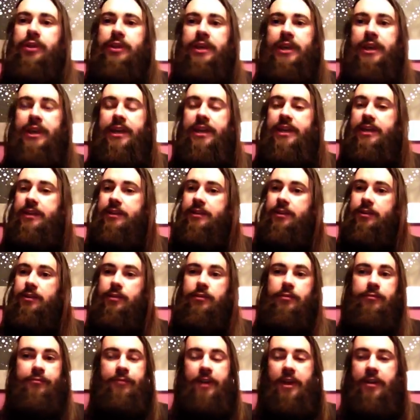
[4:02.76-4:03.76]
a day,
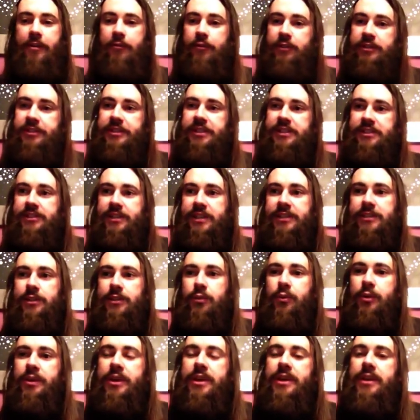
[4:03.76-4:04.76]
5 or 6 days
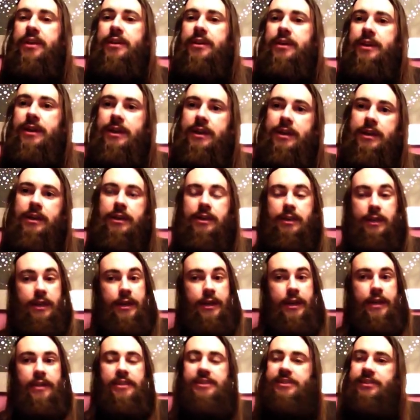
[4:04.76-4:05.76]
a week,
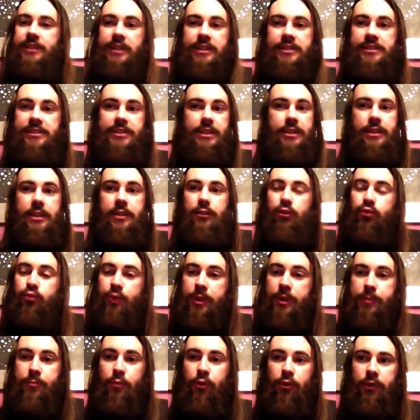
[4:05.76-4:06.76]
and start studying
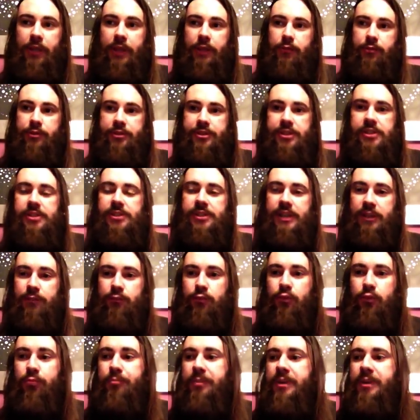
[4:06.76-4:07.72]
3 more languages. That will